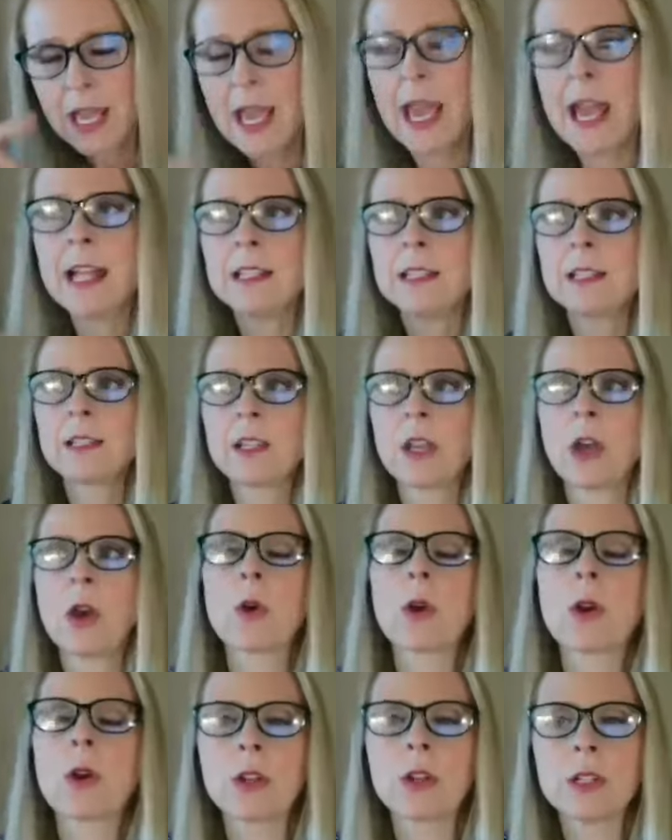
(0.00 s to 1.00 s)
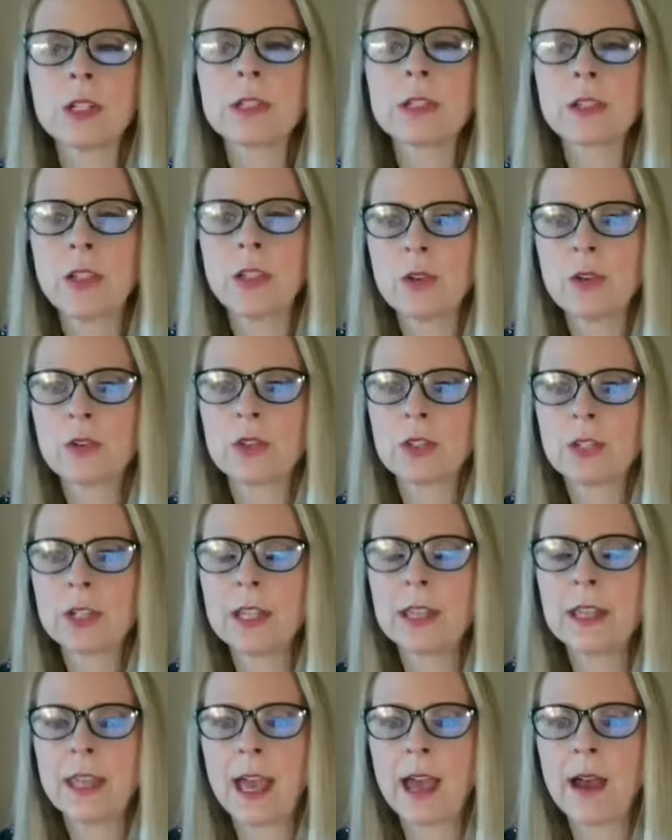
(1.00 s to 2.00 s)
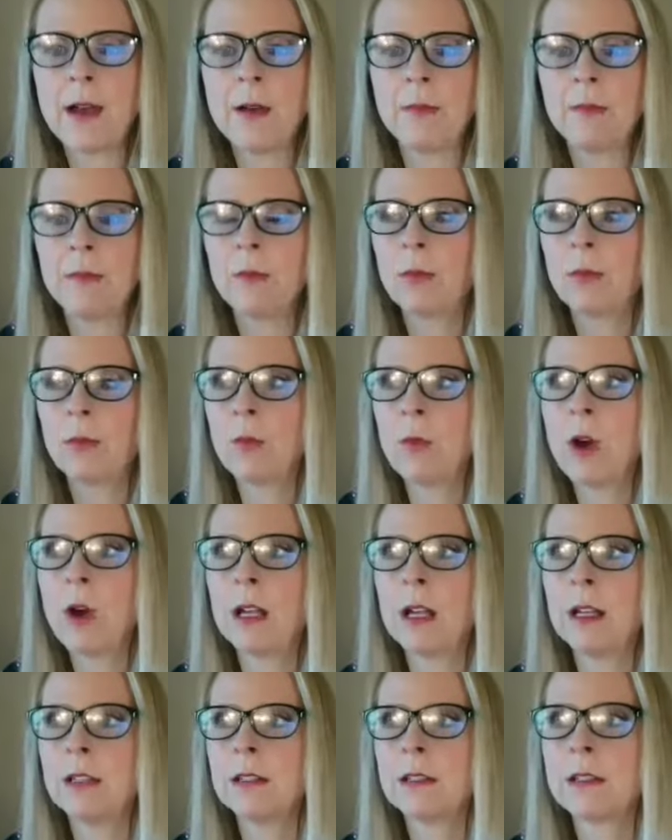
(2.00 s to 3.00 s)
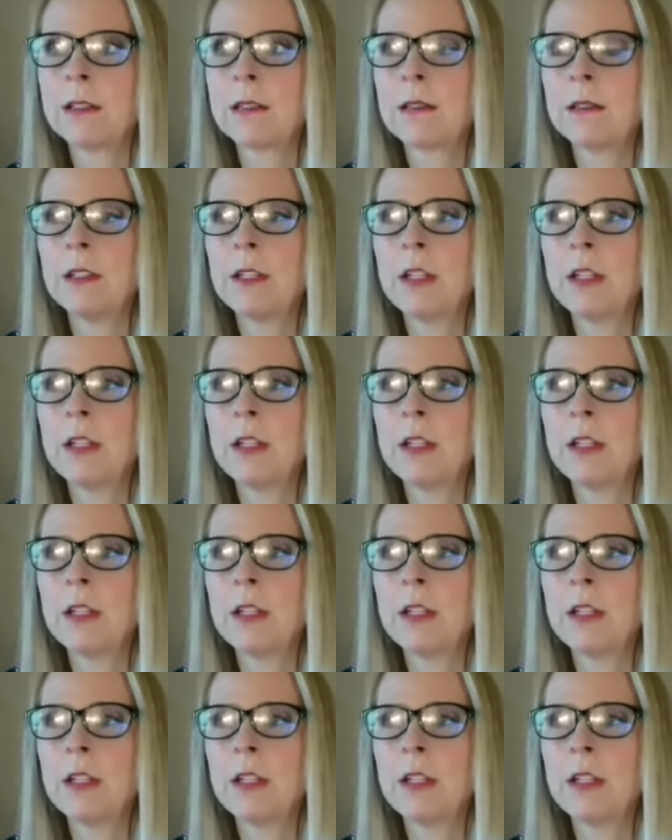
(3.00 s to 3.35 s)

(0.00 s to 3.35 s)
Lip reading: And so her disclosure to them was,